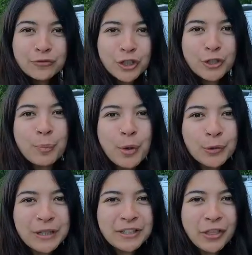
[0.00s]
I've just
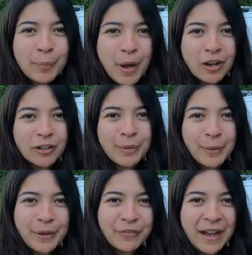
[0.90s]
pulled into the park
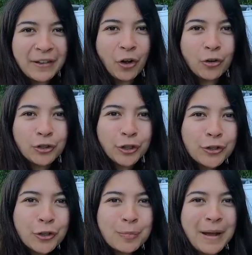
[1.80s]
that we found on
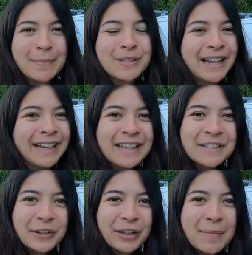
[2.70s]
Google Maps and it
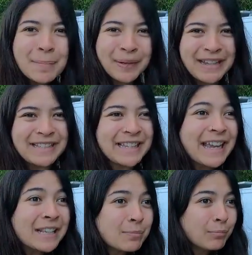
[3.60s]
is looking
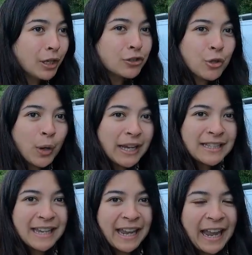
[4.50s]
bliss. It is much
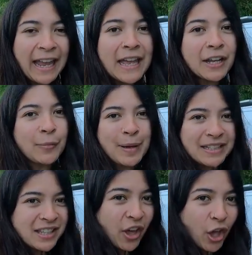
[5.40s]
quieter here
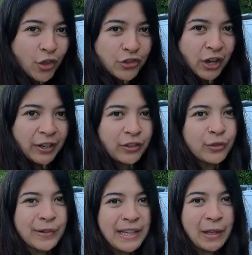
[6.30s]
compared to the other side
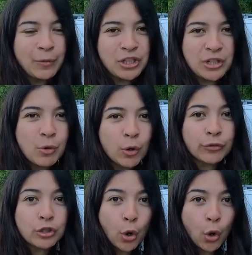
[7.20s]
of the Wrekin, which is
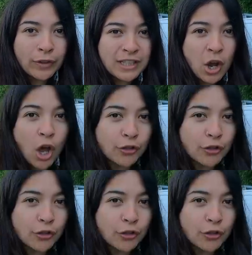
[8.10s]
more of a tourist